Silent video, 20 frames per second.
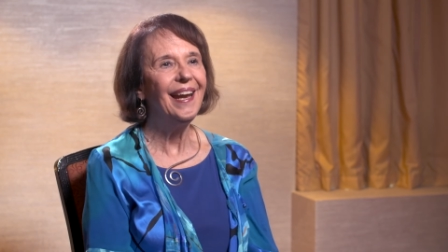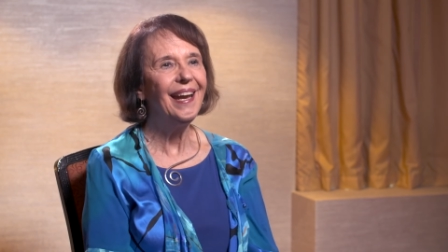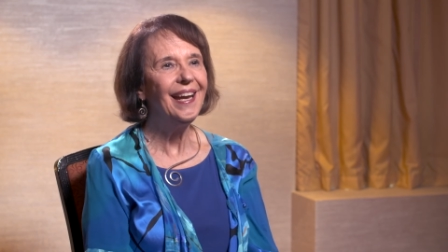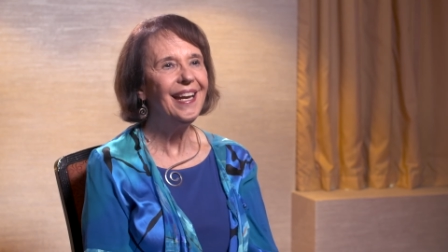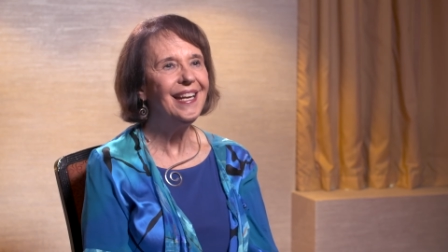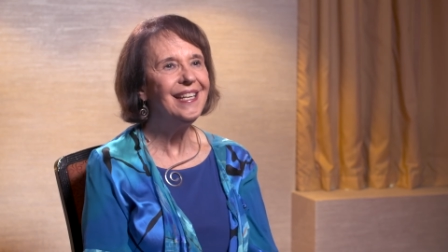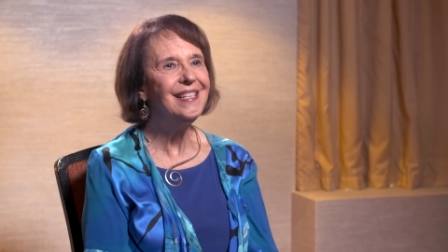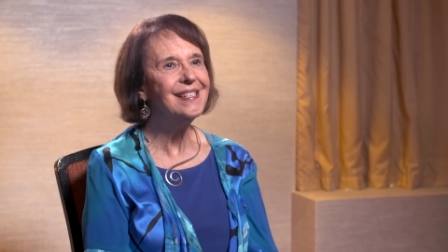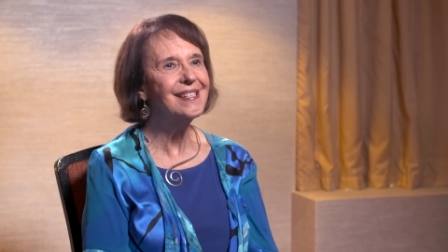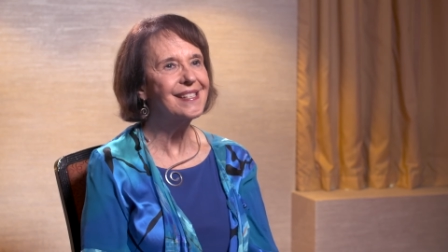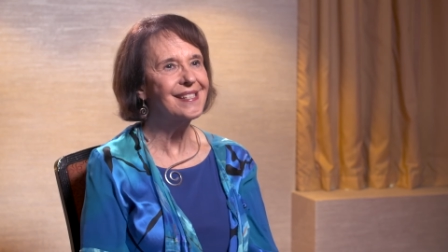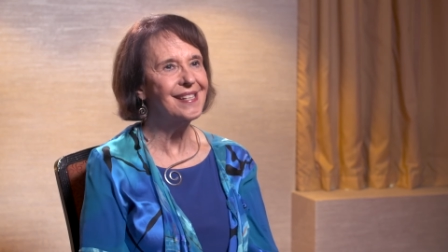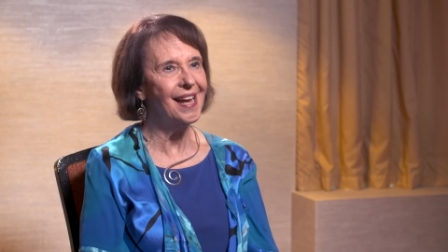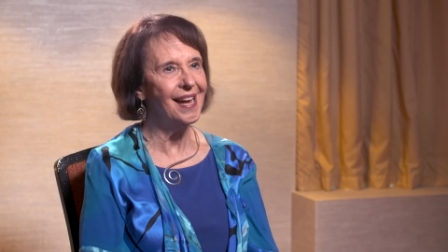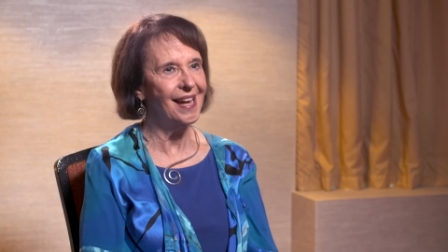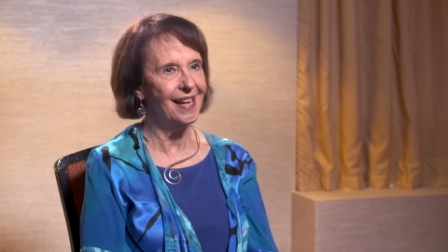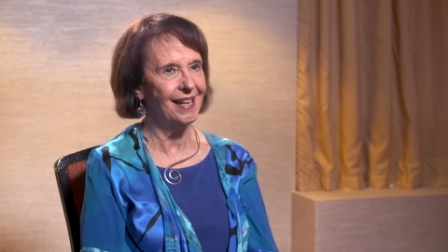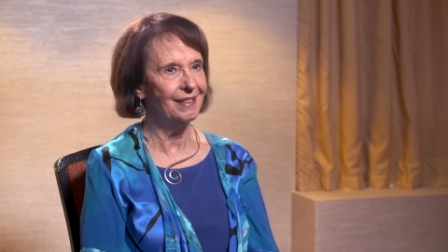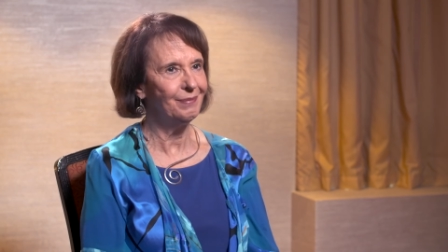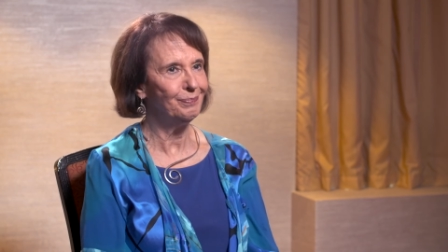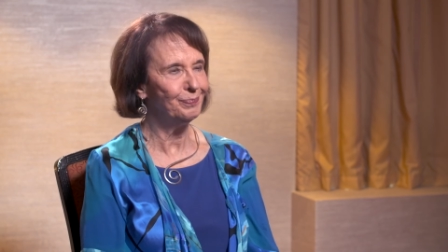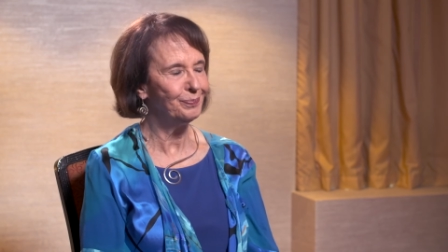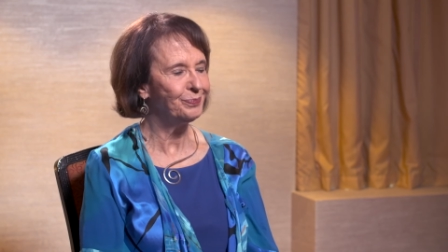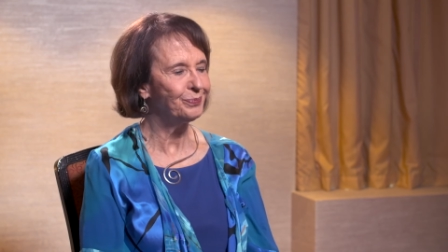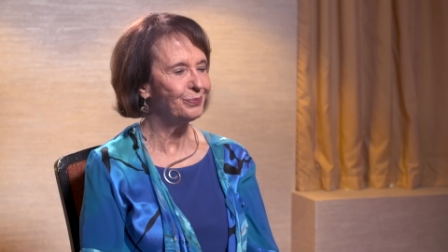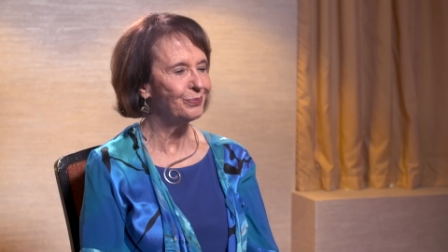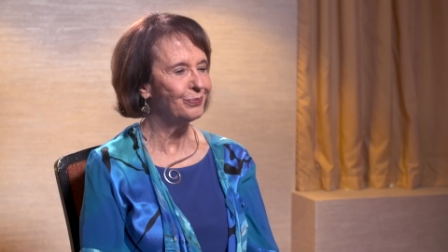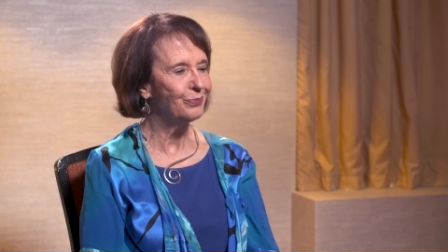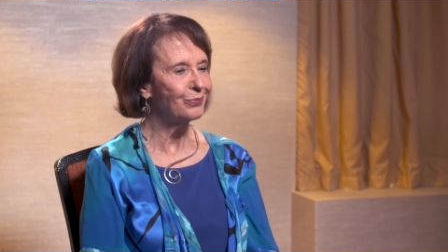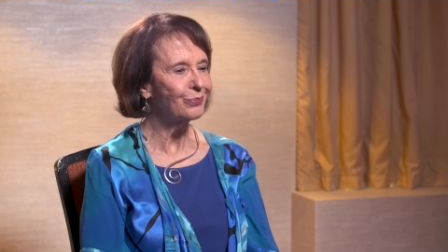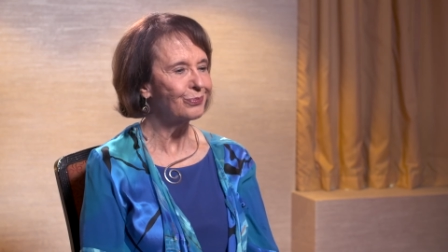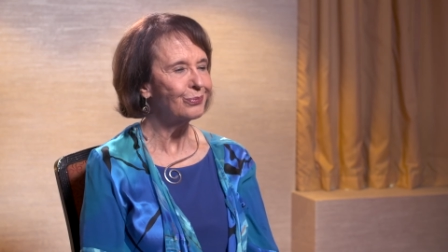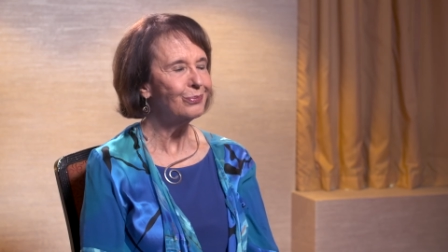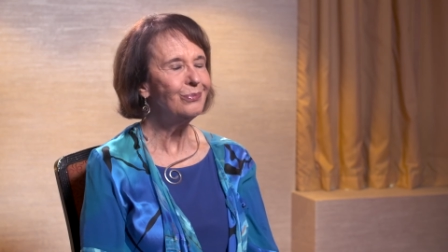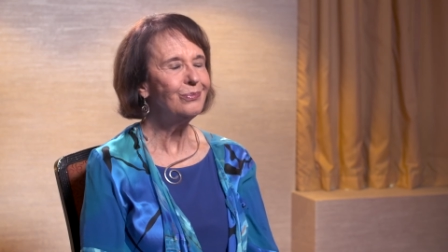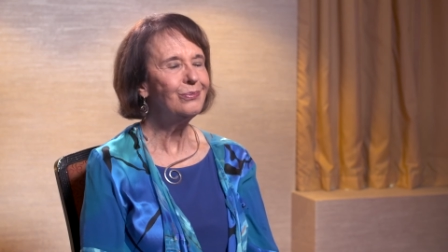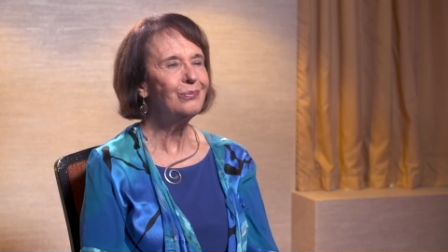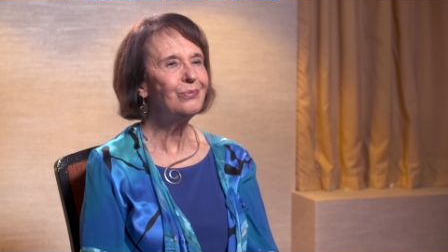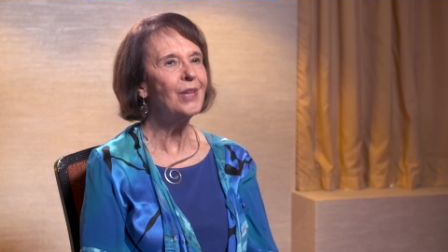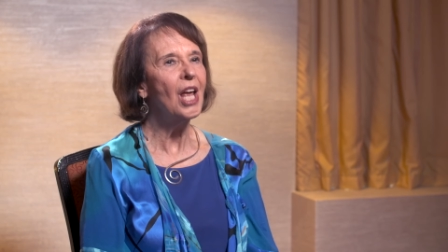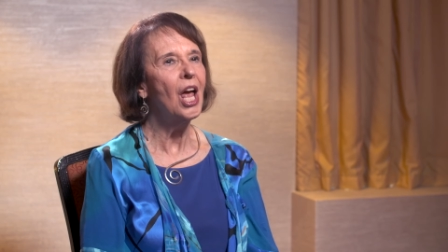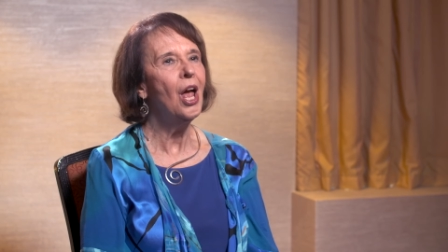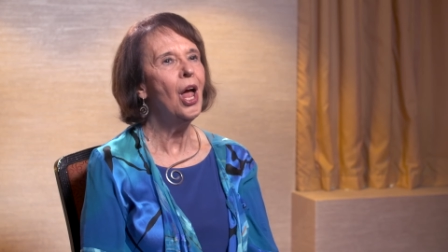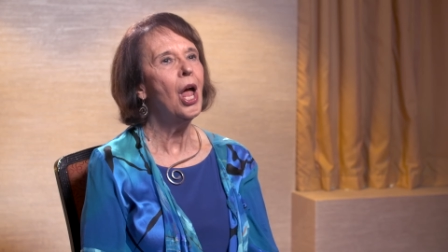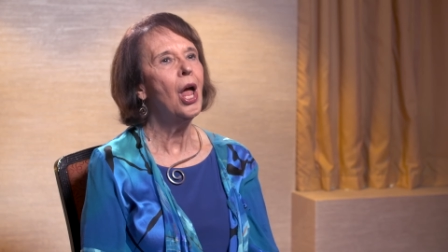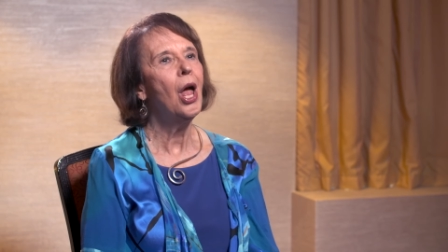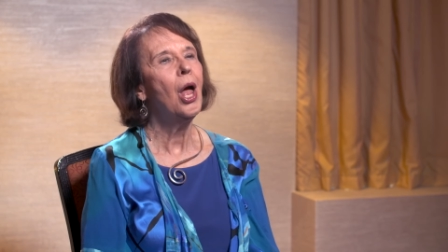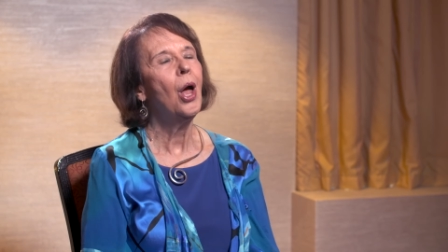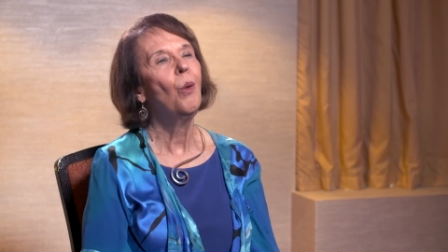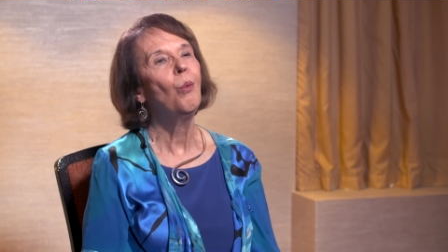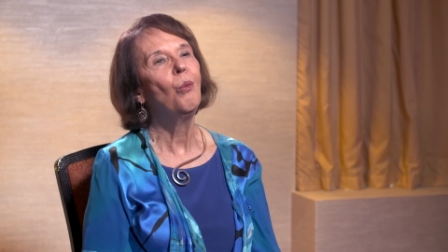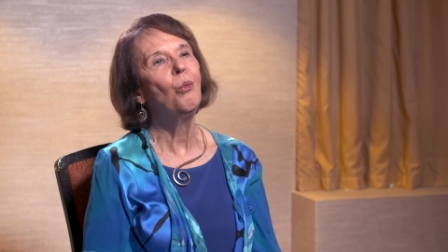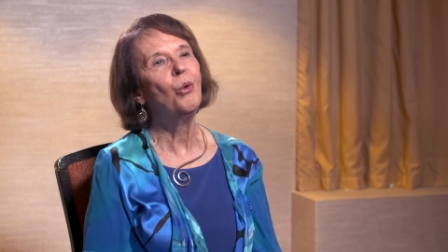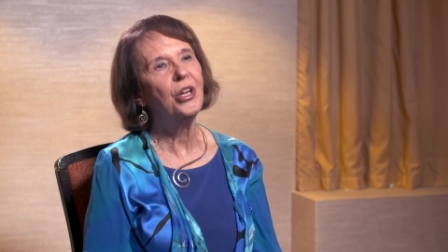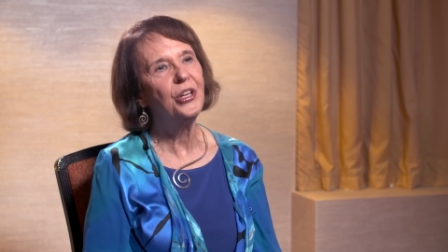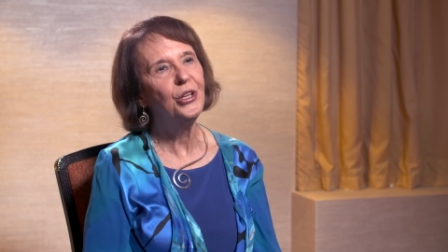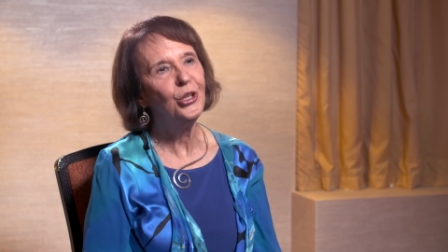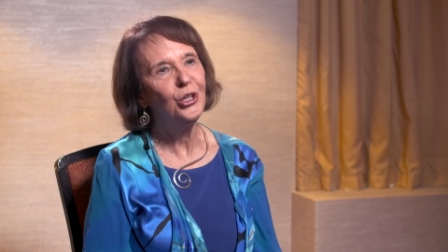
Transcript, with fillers: He said, What